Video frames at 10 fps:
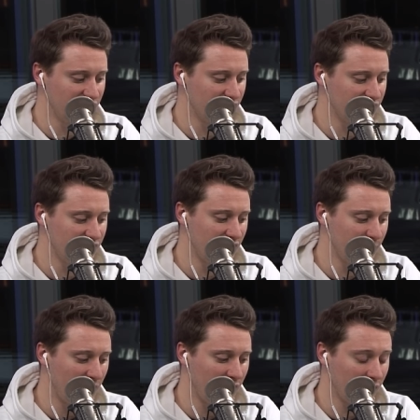CJ,
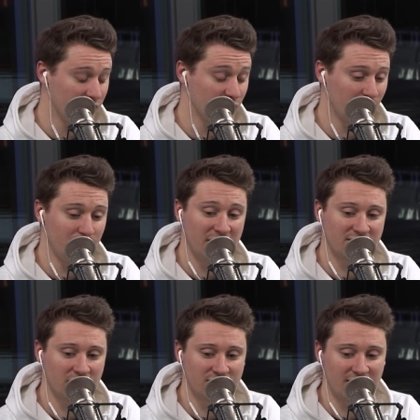Ma- or sorry,
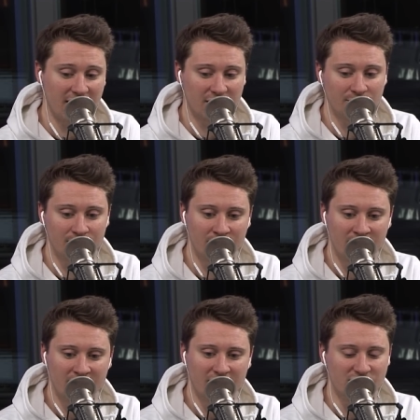Pascal Siakam
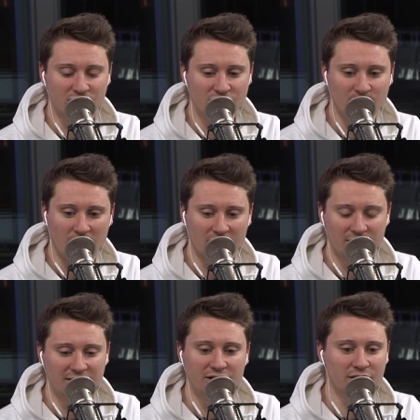and Serge
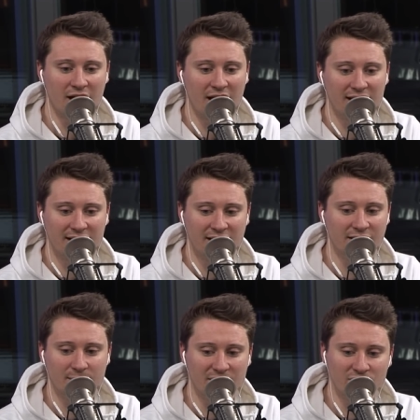Ibaka. Neither guy ended
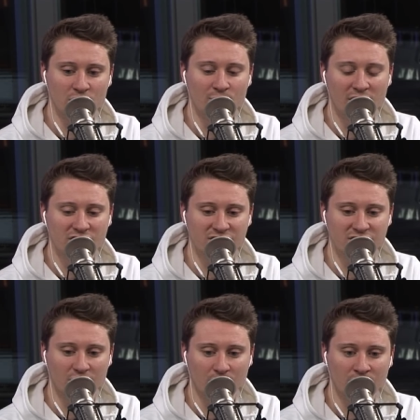up giving you much, and
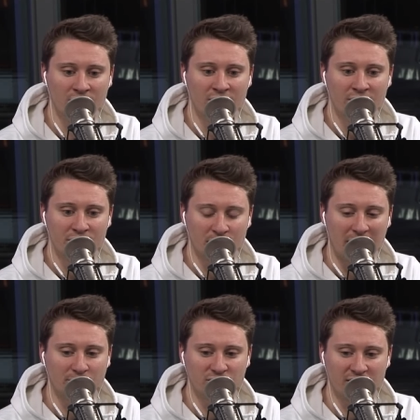so the
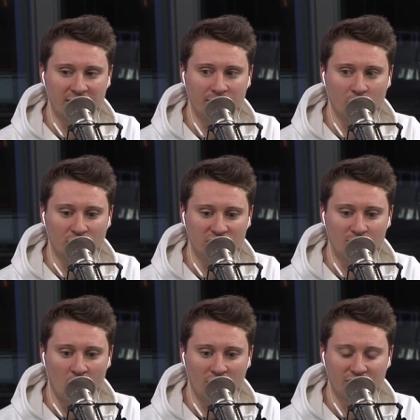Raptors ended up going
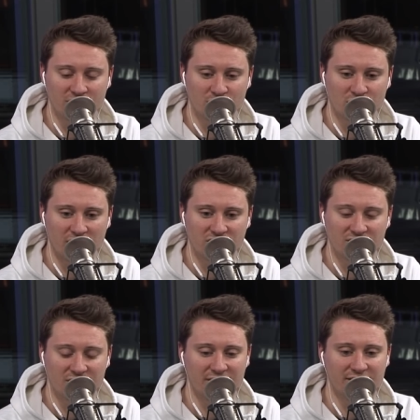small for some
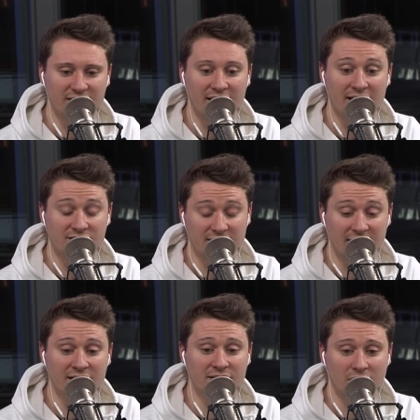stretches. And I think that has
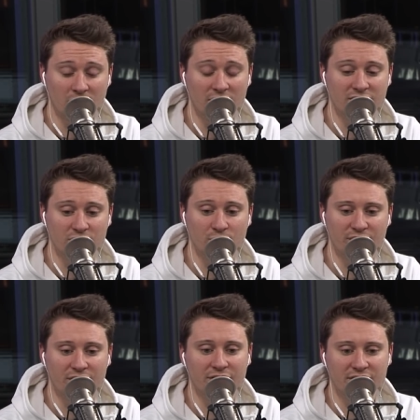again a lot to do
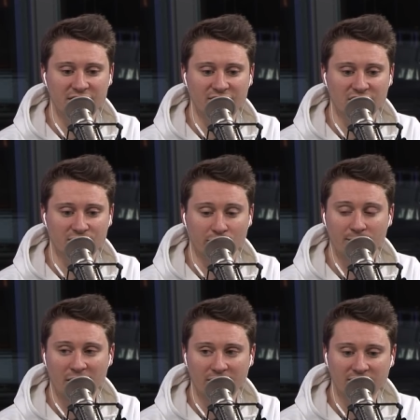with the, the defensive
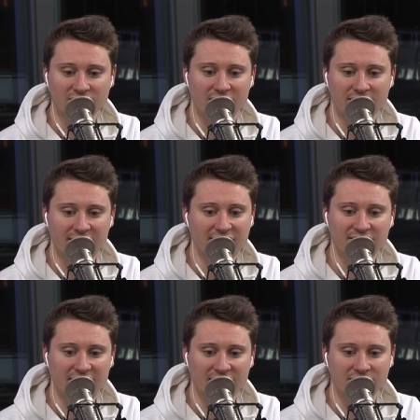rebounding. Is that
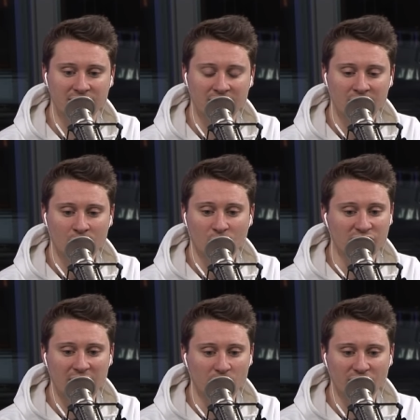Casey hasn't
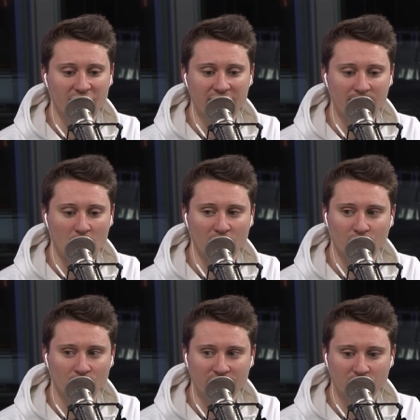wasn't able to find a power
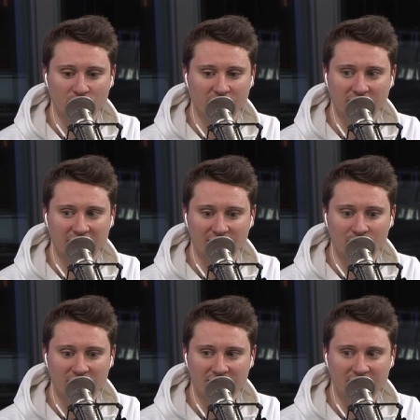forward that was really going to give him
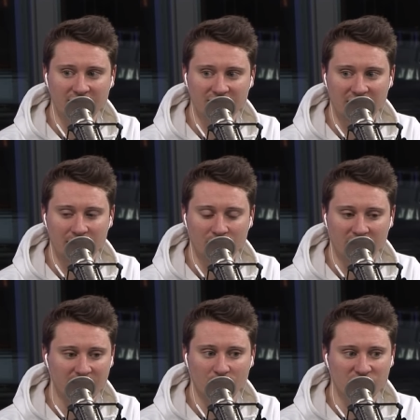anything in this game.
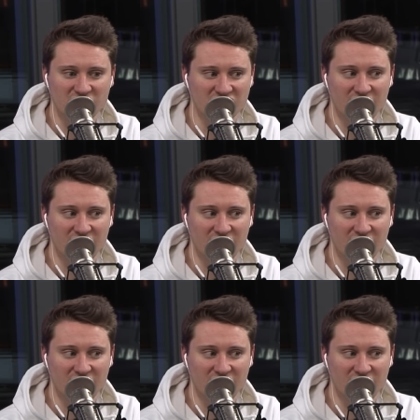Like there was just